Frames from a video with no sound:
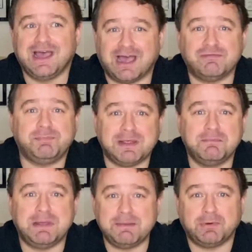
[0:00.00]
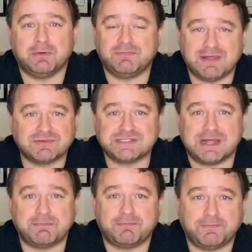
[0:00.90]
have been people who have never
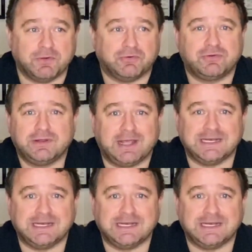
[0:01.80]
stepped foot